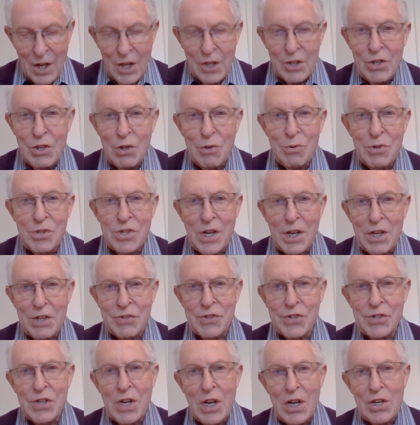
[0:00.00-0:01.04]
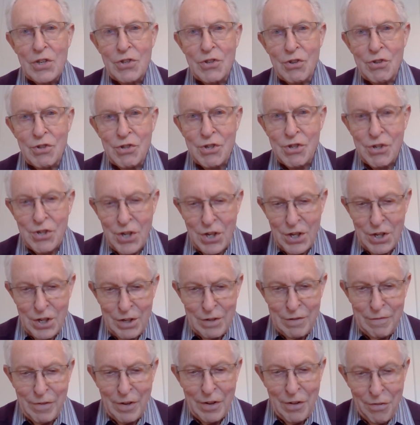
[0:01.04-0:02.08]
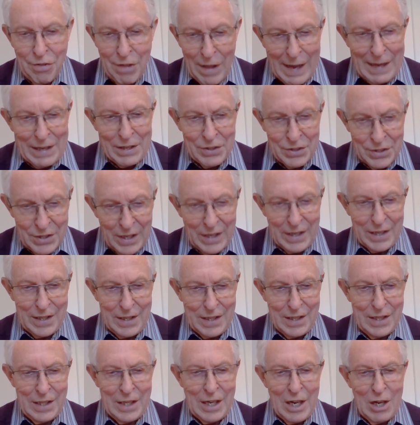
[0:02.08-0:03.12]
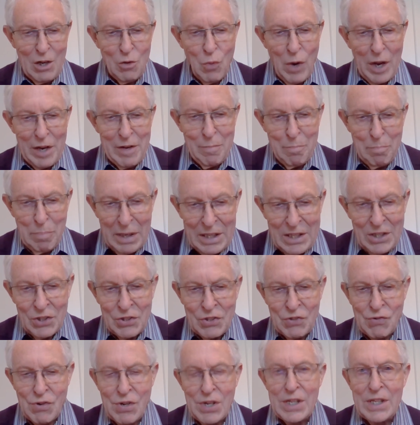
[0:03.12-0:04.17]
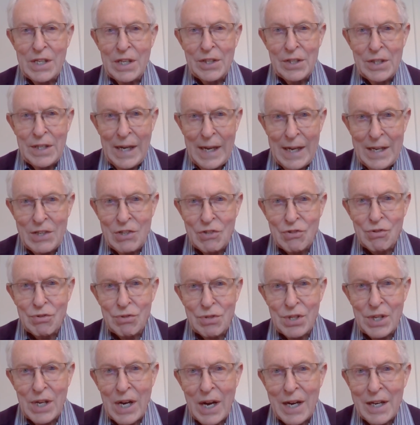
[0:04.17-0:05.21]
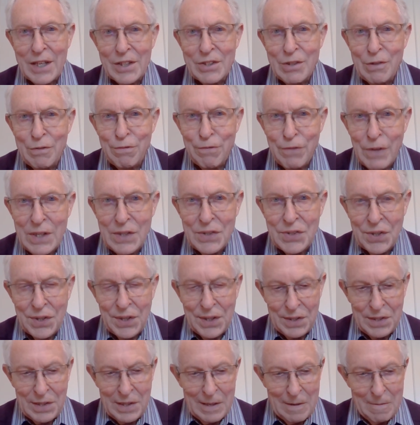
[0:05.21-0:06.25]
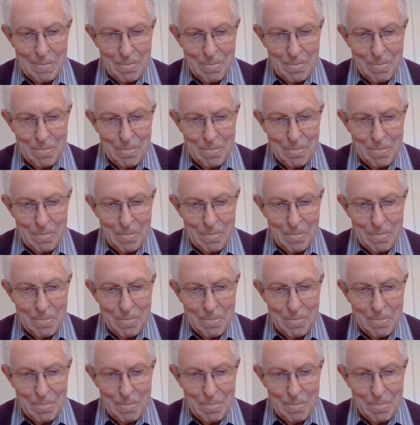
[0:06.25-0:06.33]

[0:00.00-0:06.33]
Use us to serve that day when bigotry and hatred are defeated,